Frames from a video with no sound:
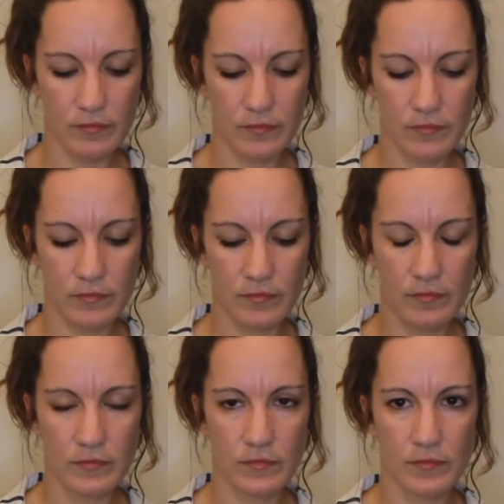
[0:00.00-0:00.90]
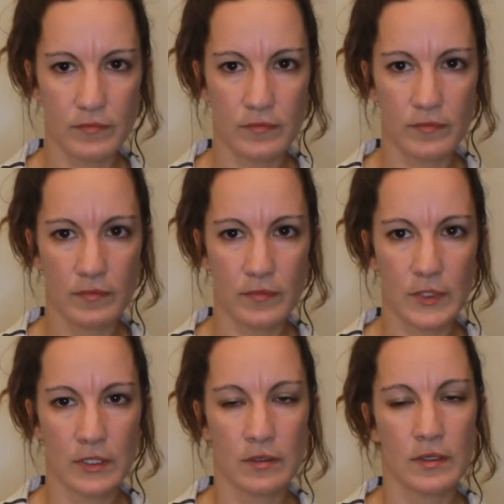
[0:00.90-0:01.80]

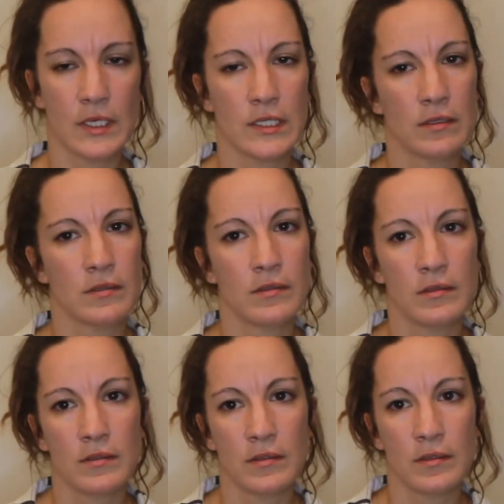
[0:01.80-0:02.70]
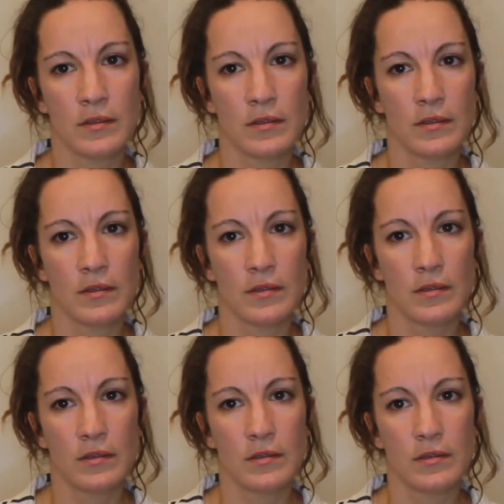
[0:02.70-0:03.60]

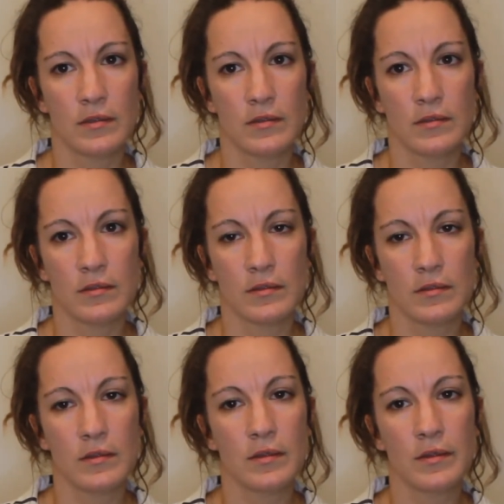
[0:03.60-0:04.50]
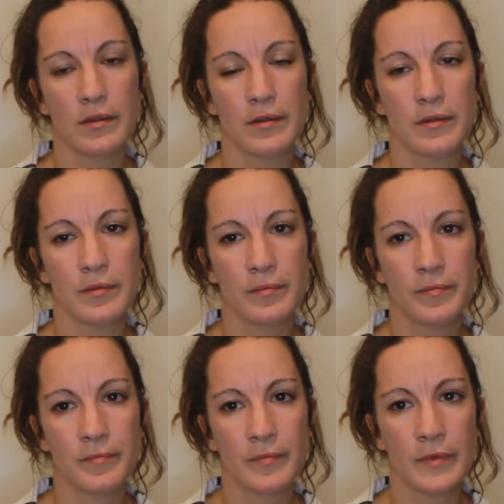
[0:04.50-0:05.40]

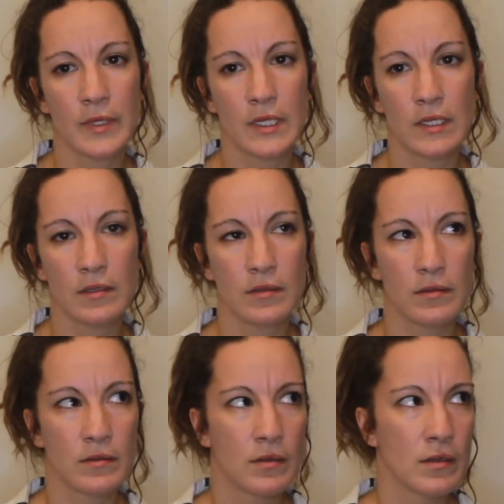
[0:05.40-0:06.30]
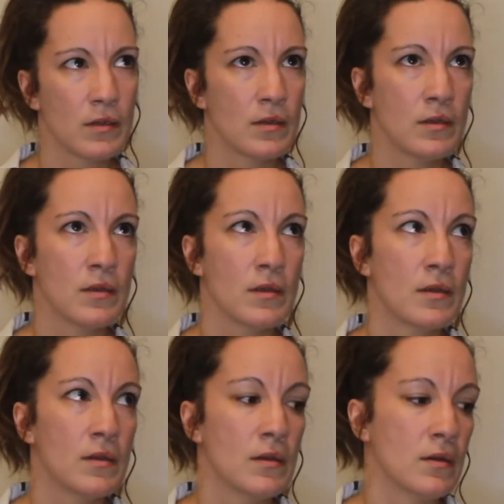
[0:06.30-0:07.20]

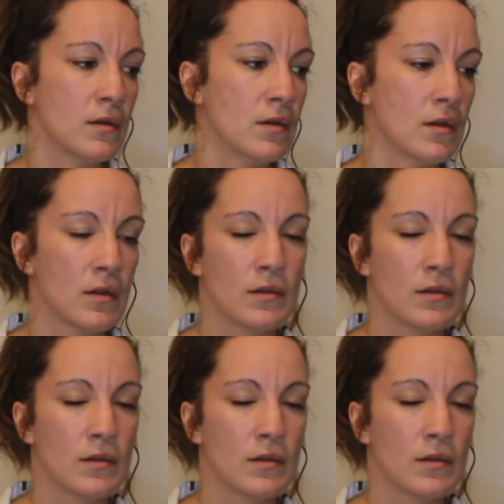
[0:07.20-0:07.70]
Nothing is said.